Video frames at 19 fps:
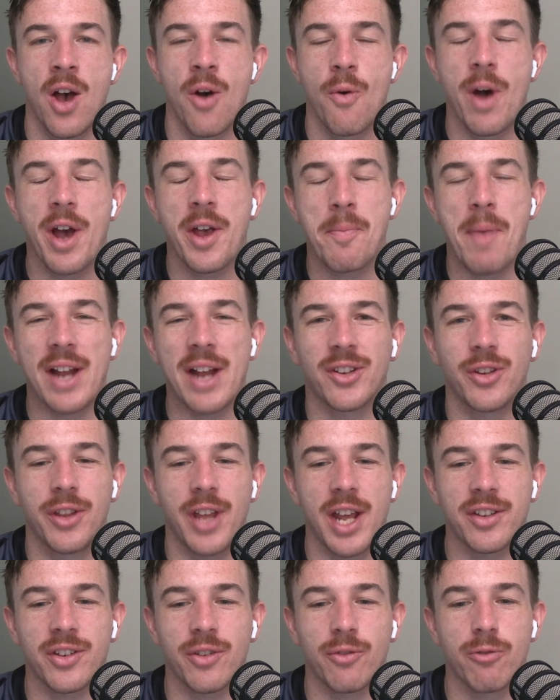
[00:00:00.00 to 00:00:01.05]
Welcome back to
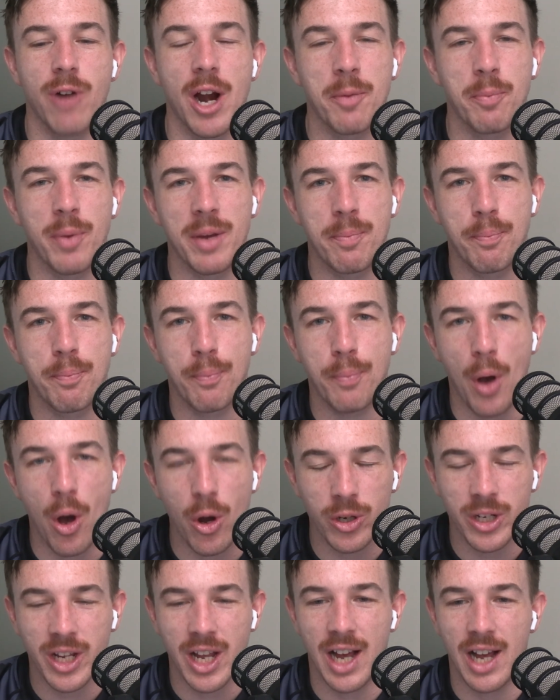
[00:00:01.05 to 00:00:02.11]
That Rugby
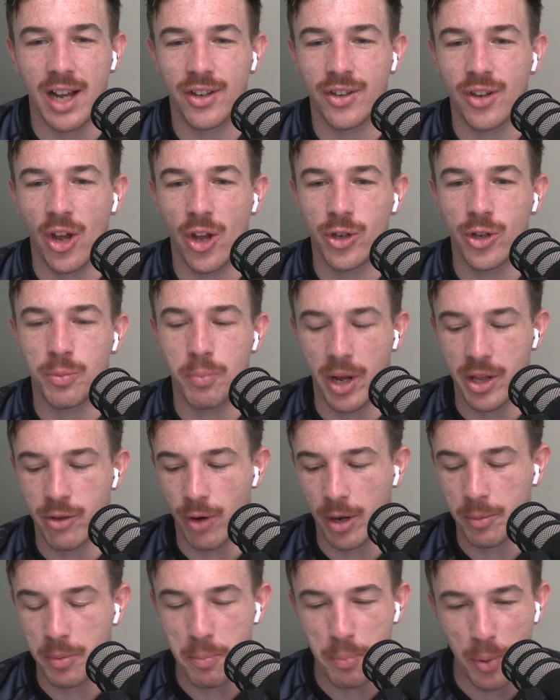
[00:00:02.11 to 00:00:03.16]
podcast, hosted by the
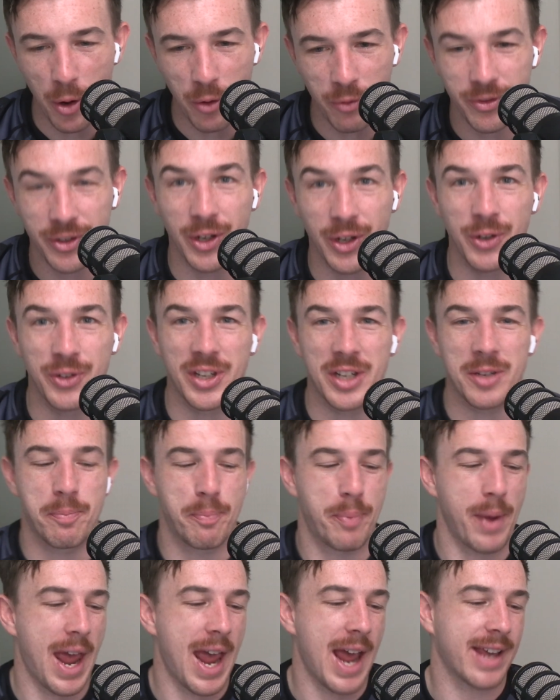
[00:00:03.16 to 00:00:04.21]
Rugby Booth. Hughesy's
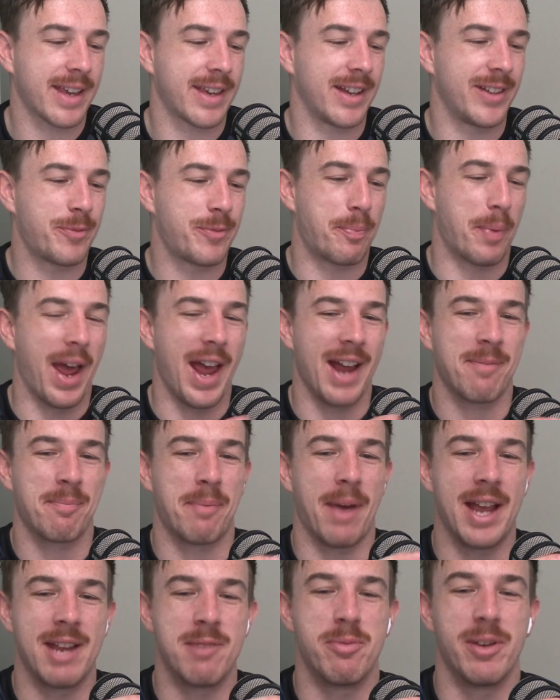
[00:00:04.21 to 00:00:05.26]
back. He's back,
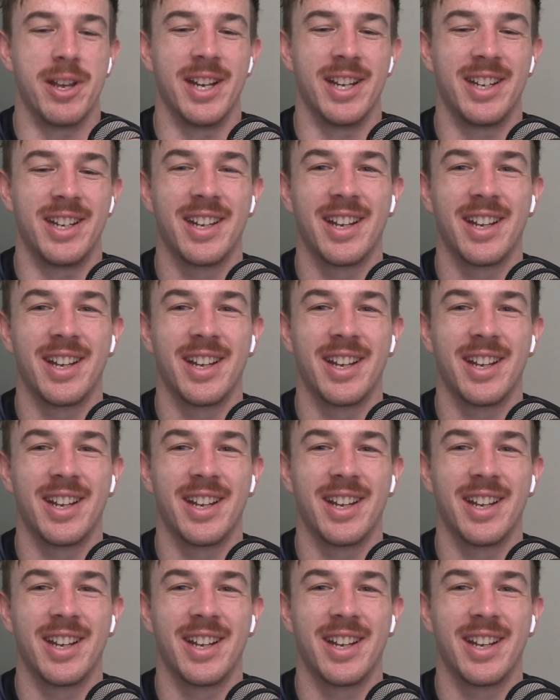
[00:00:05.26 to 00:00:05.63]
baby.